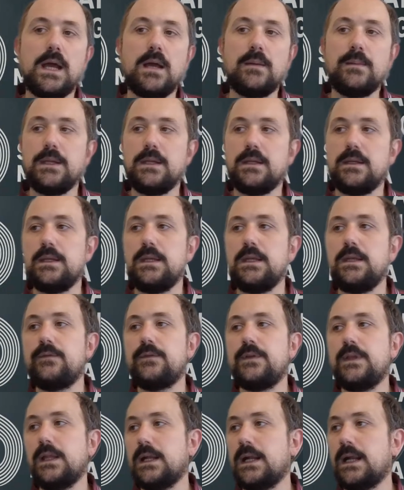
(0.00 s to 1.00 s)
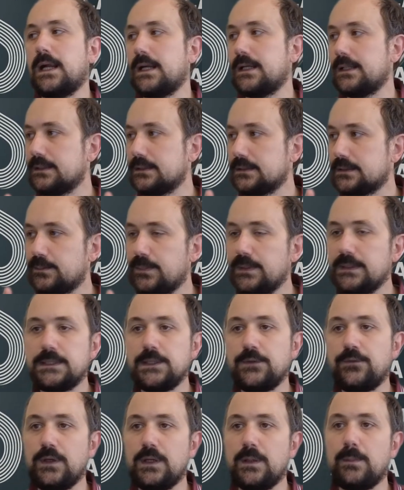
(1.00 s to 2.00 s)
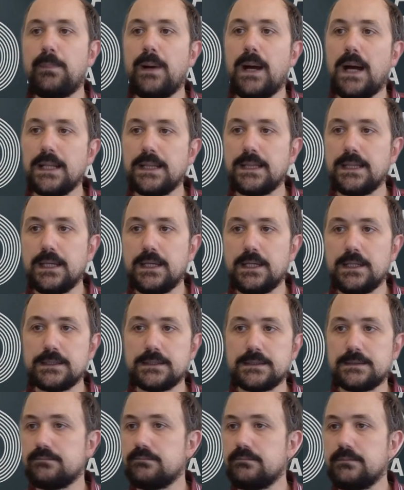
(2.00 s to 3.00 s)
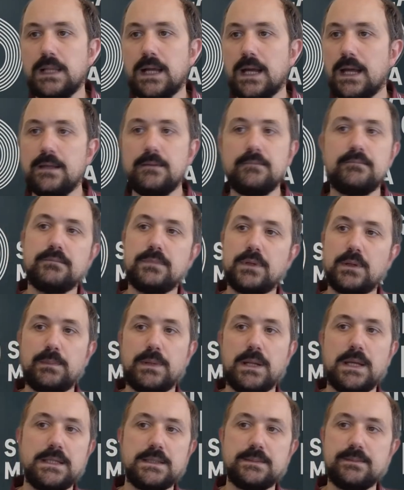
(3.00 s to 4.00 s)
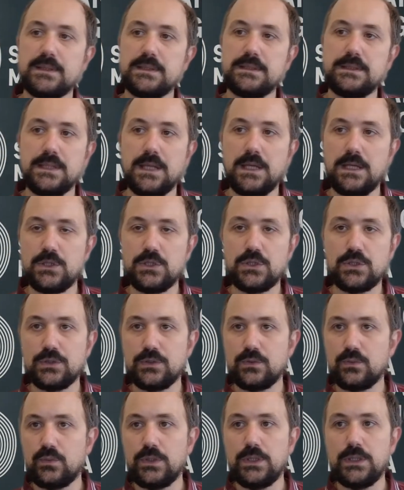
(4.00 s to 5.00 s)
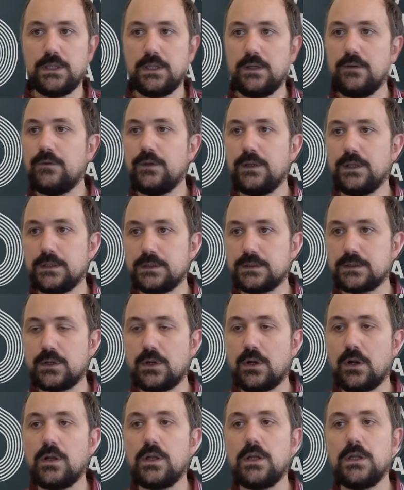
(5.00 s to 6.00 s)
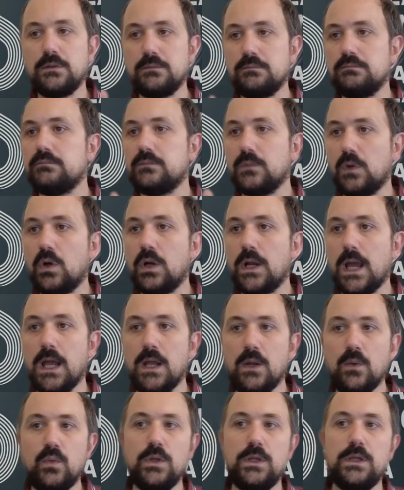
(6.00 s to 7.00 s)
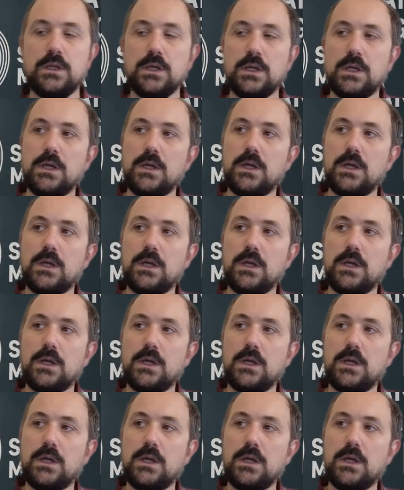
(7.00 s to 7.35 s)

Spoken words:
I mean, if there are specific patterns like per place pagination with infinite scrolling, okay, we